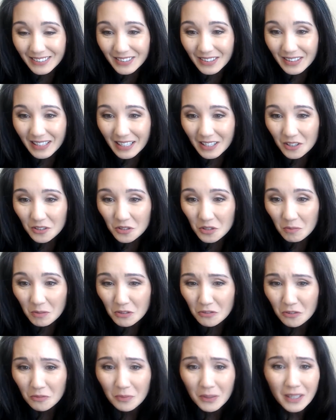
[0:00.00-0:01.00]
Thank you so
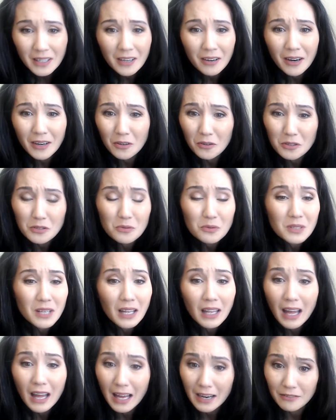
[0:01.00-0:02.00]
much for being here. I know this was a
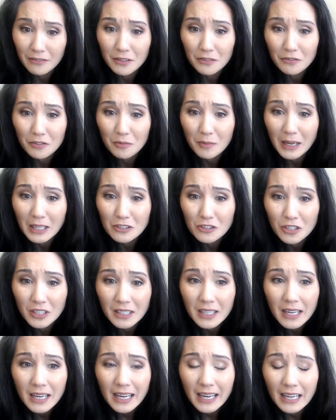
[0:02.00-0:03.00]
lot of
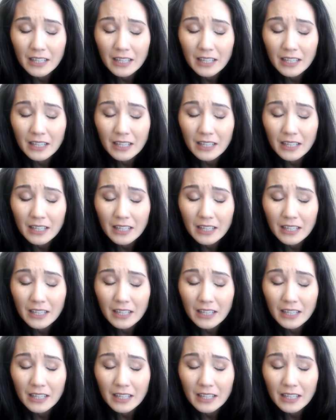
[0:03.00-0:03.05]
information.